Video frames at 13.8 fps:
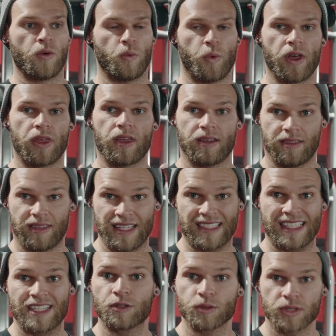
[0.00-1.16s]
with the
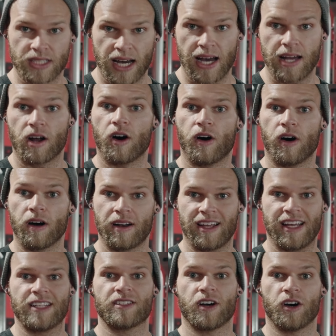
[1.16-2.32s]
single side on
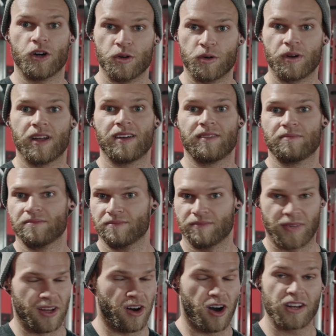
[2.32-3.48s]
its own
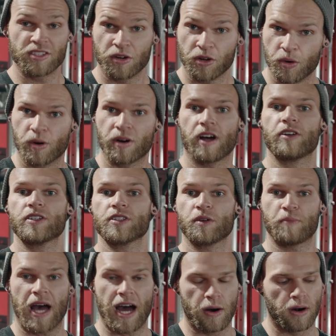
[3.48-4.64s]
accord, under its own
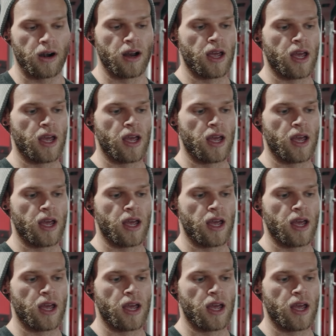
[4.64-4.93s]
power,